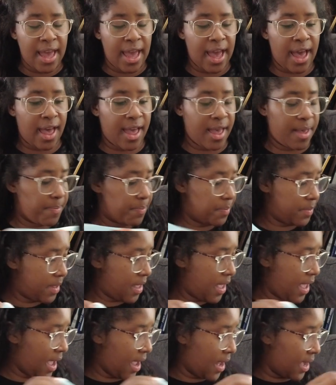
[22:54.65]
And
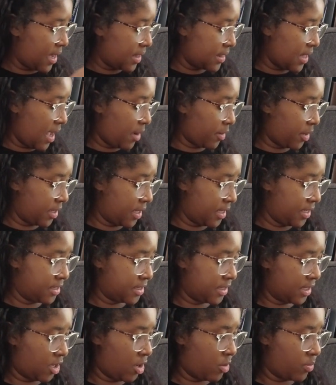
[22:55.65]
that could
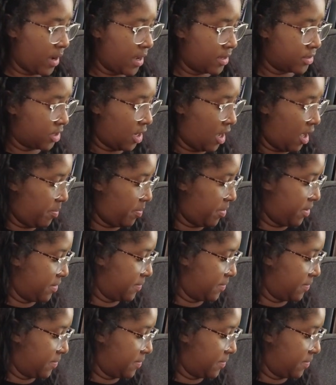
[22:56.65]
easily go right on top.